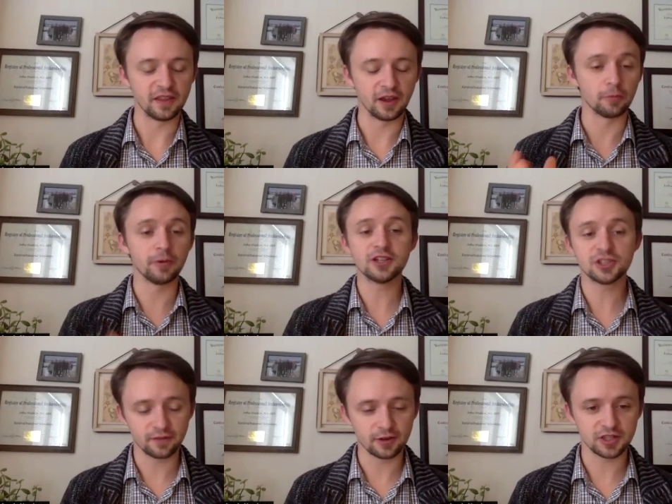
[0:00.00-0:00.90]
the
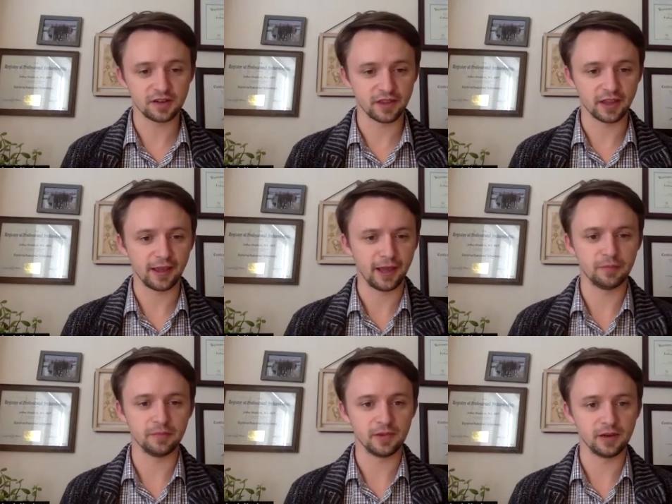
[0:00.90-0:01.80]
original version of the
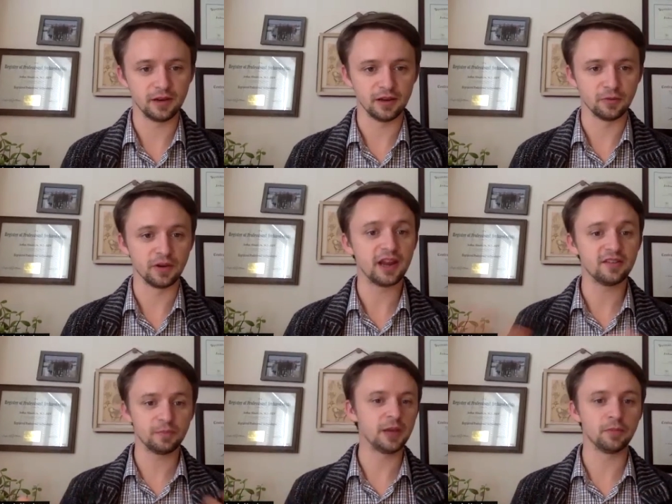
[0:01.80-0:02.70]
game, you know,
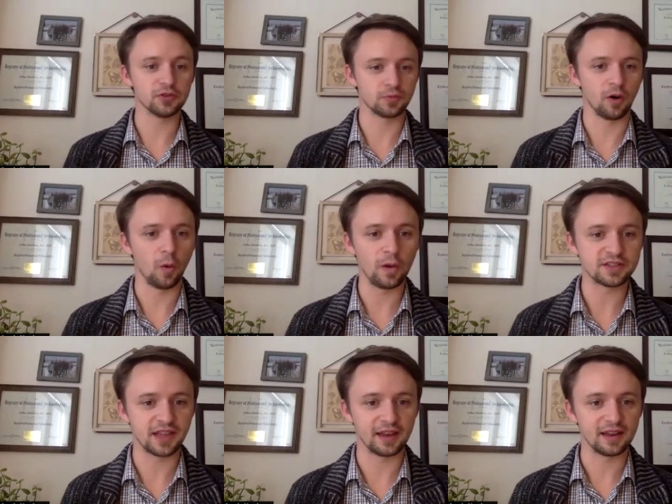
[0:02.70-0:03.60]
native peoples were always
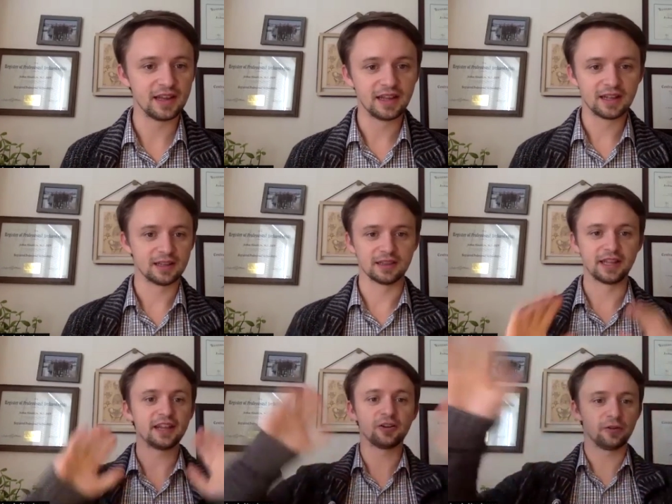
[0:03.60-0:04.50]
that
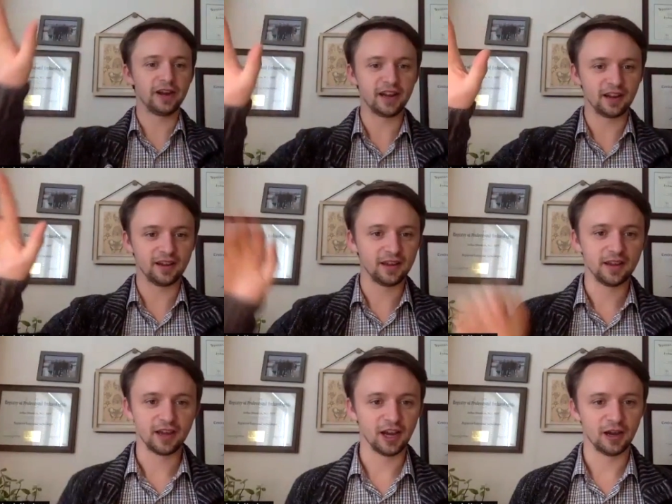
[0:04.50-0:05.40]
lingering
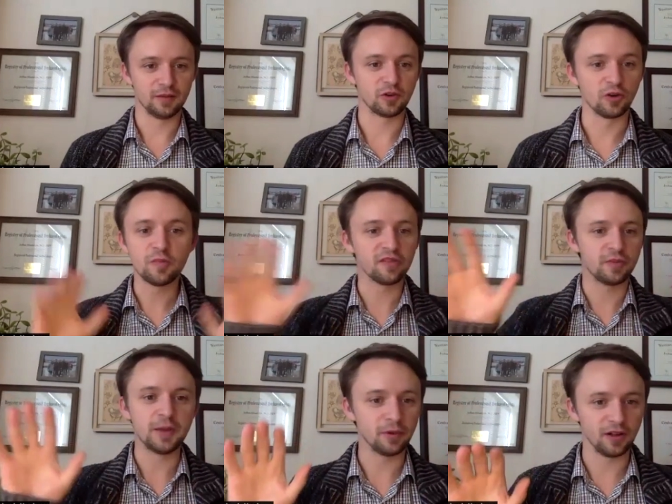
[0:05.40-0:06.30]
um, group of
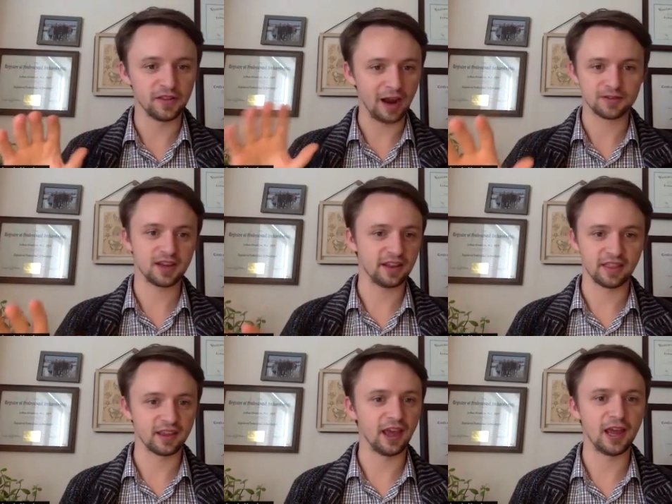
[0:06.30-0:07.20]
people on the outside of
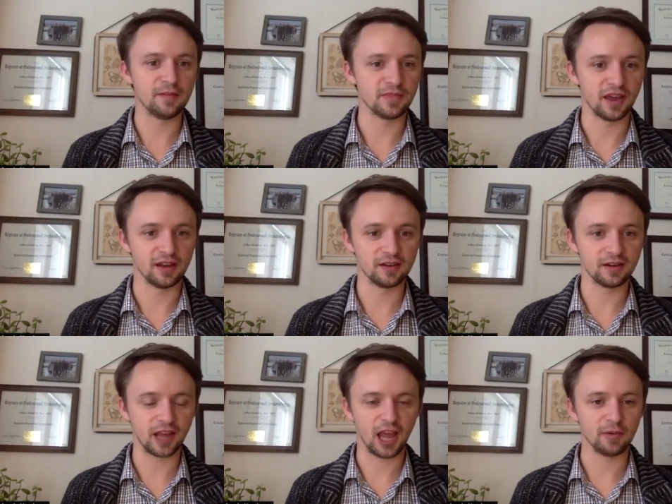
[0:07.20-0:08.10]
the game that
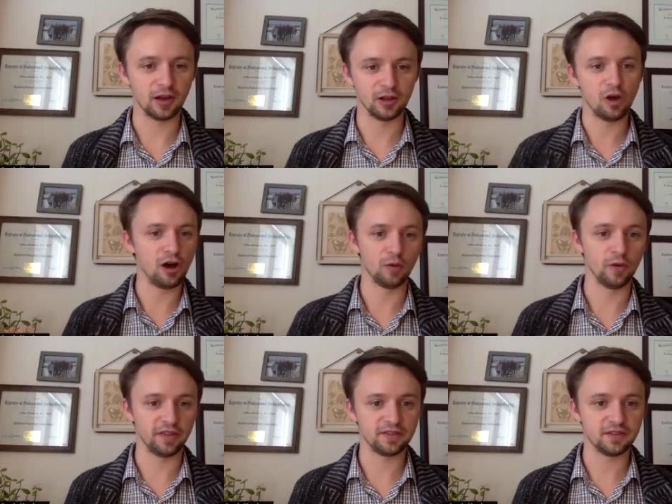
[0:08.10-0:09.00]
came along
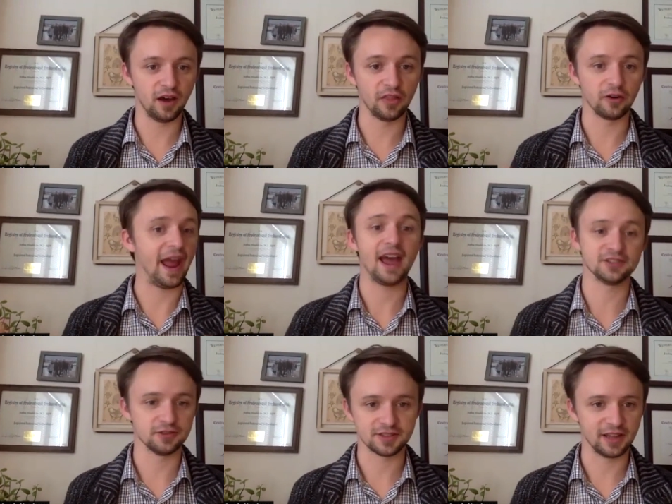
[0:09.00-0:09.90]
with other
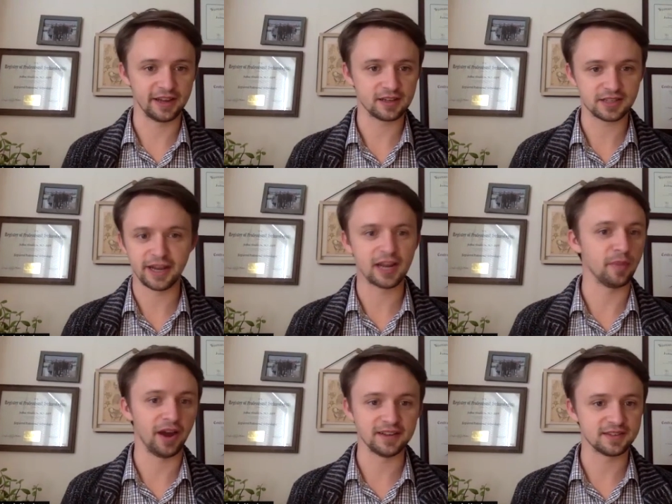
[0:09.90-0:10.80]
hazards like snake
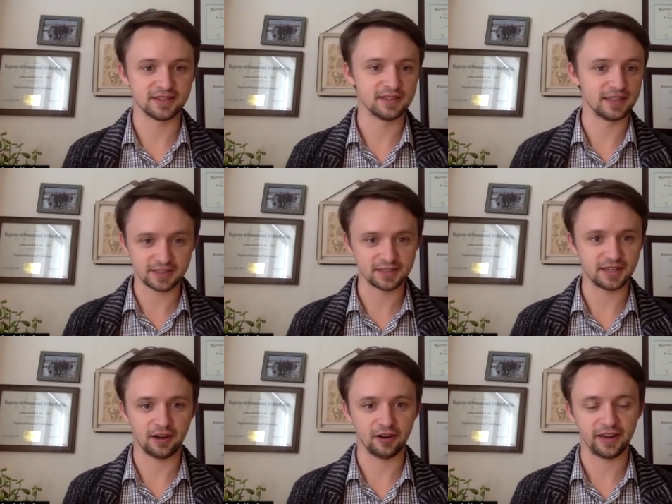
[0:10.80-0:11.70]
bites and
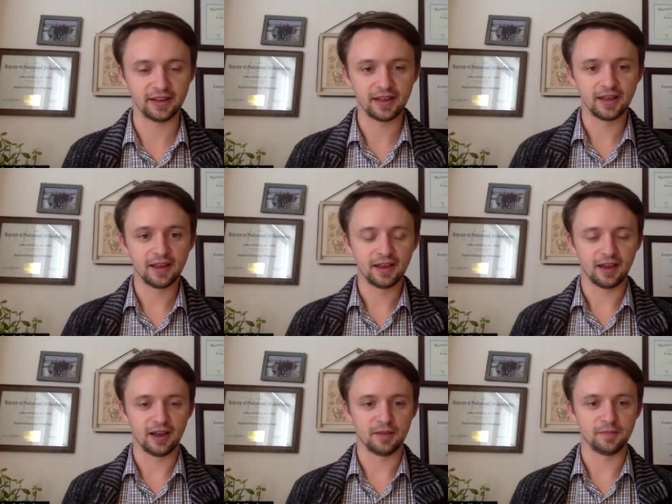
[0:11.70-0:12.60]
dysentery.
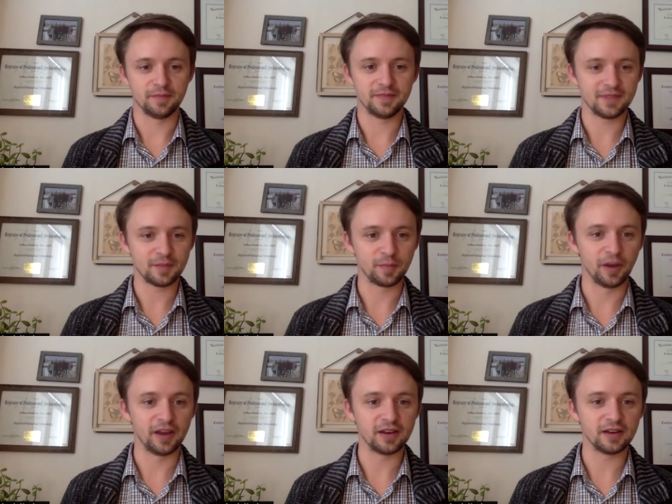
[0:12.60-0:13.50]
Um, but